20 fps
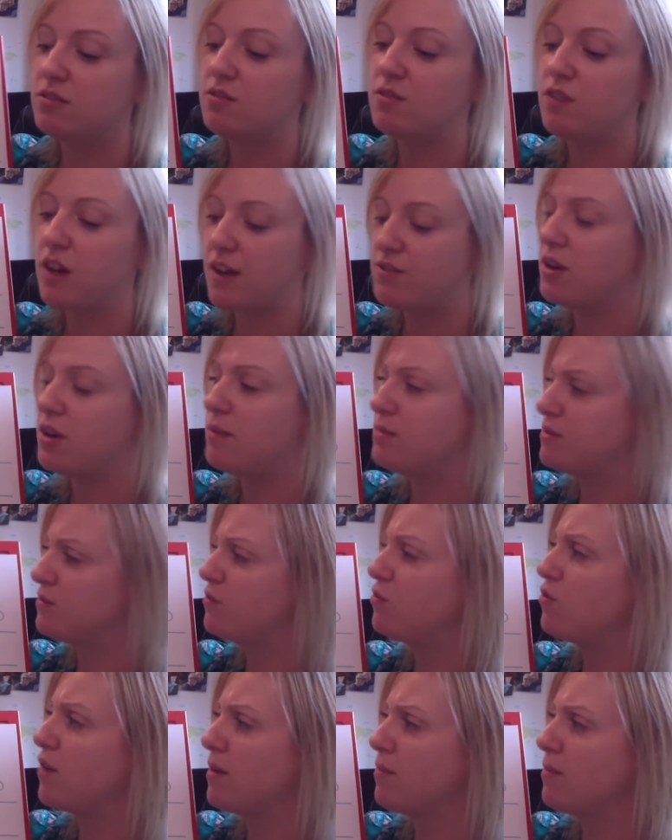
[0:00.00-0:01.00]
5 times
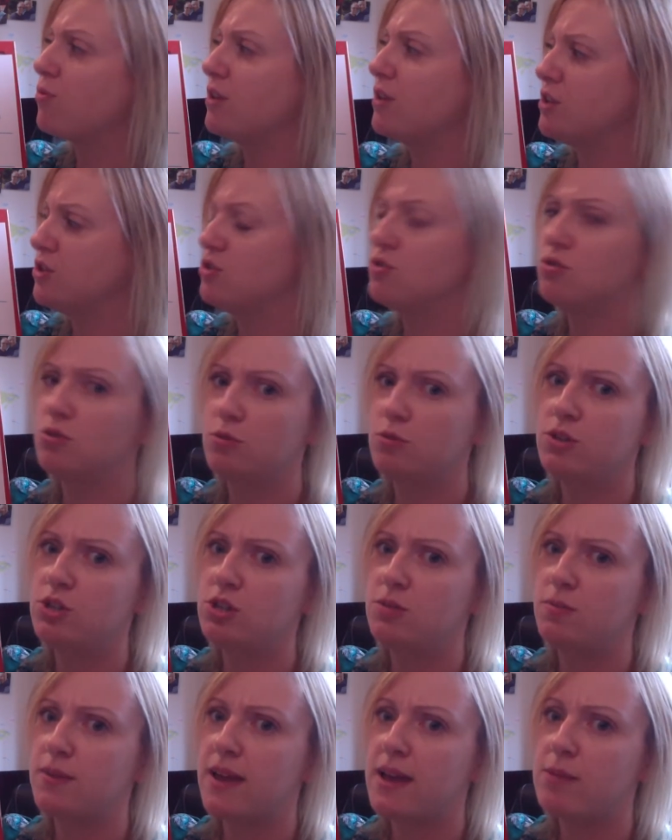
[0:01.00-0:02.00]
4 I'm pretty sure we
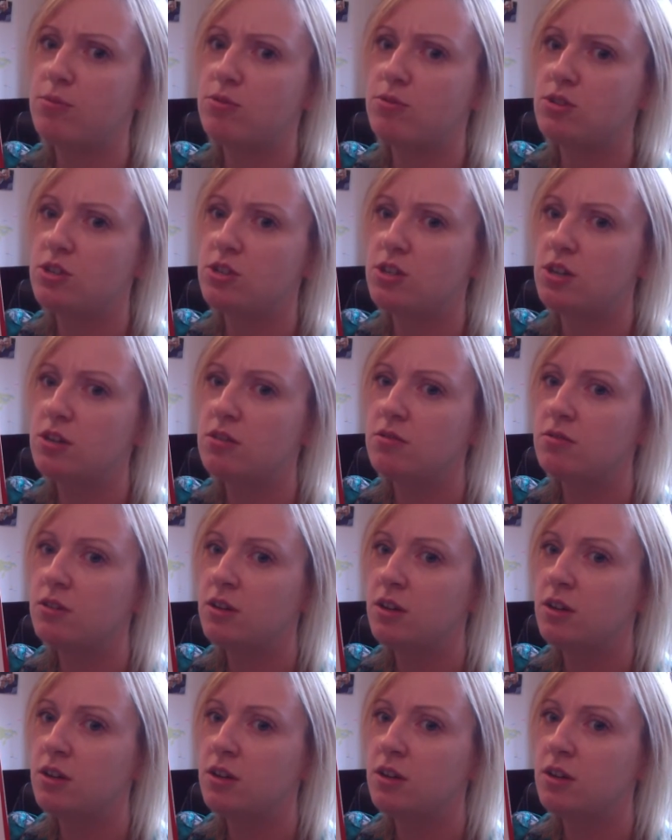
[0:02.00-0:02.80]
should be able to do.